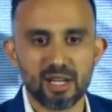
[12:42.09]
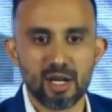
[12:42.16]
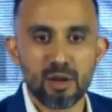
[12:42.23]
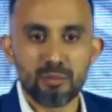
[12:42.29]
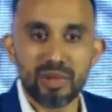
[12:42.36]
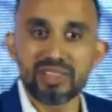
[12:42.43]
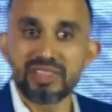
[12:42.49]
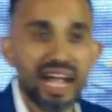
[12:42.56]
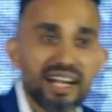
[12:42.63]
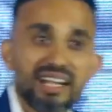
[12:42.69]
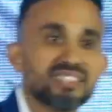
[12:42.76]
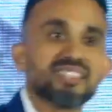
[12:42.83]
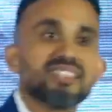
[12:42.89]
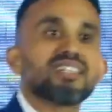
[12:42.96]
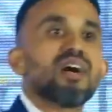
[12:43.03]
But that
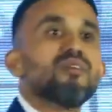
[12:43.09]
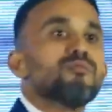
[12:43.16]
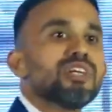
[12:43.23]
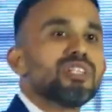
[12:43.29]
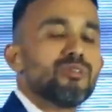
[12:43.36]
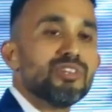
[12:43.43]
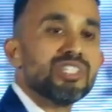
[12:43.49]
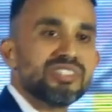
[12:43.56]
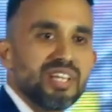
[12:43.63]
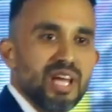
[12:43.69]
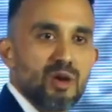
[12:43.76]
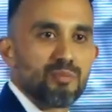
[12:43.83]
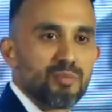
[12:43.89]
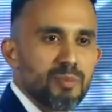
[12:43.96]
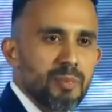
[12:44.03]
doesn't come with VCM.
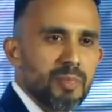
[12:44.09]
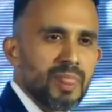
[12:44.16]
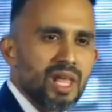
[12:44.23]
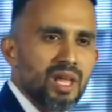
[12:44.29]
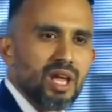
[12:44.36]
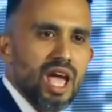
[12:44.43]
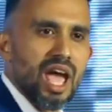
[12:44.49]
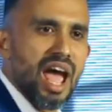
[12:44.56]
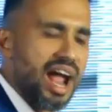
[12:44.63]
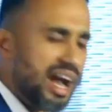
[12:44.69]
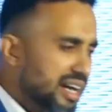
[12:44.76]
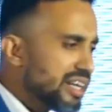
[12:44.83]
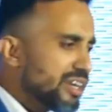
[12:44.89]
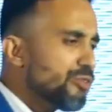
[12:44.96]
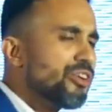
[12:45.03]
And
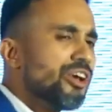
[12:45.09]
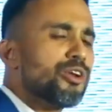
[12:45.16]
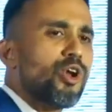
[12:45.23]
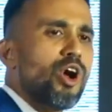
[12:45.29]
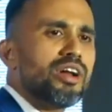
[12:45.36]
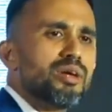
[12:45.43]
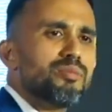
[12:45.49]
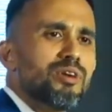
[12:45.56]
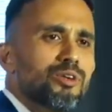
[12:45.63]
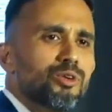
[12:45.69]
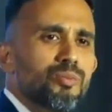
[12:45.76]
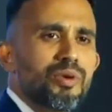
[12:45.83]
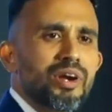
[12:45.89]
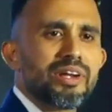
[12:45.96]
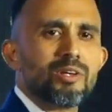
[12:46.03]
if you are not able to
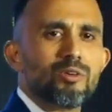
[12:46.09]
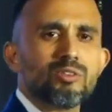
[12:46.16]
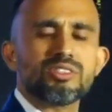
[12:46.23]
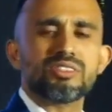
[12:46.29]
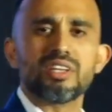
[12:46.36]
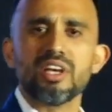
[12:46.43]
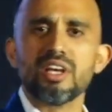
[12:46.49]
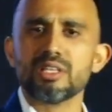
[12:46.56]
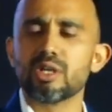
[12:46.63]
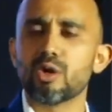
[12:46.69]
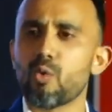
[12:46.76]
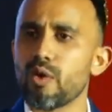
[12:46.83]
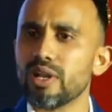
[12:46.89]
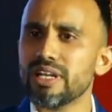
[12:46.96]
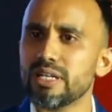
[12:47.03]
produce the
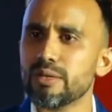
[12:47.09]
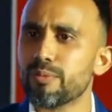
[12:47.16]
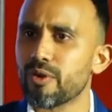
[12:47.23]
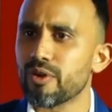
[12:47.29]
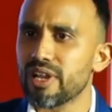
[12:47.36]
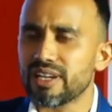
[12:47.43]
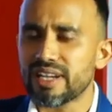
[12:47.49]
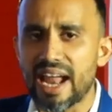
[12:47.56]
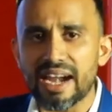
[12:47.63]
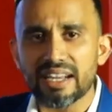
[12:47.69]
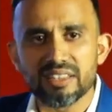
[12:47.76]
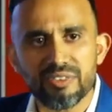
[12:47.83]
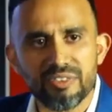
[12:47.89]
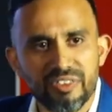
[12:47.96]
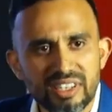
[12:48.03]
quality product at the
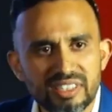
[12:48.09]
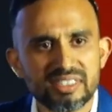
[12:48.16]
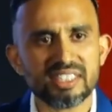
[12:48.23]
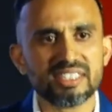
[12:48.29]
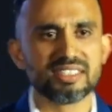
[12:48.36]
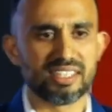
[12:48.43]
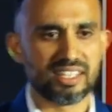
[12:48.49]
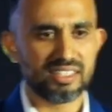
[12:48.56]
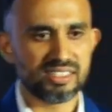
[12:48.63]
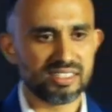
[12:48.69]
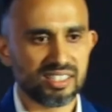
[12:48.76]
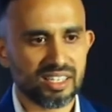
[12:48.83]
first instance,